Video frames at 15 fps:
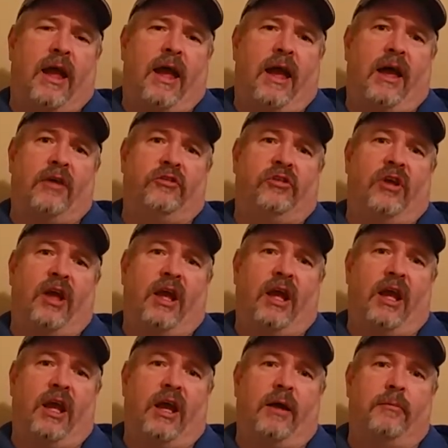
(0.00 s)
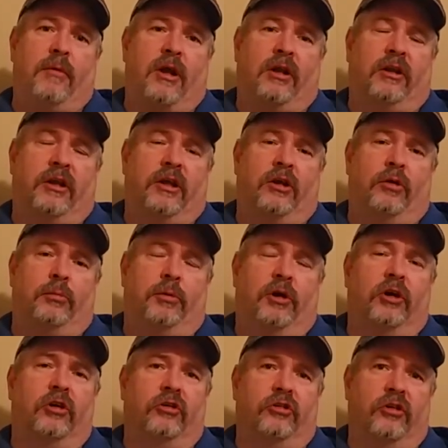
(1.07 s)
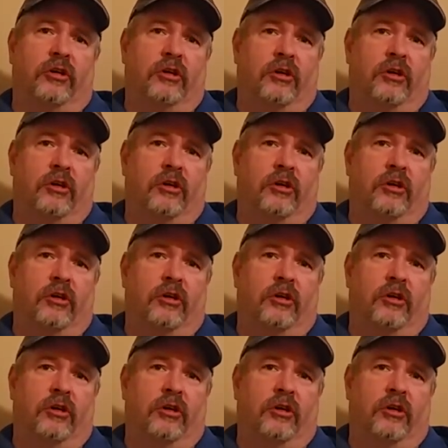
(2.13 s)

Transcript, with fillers: as a mentally ill person,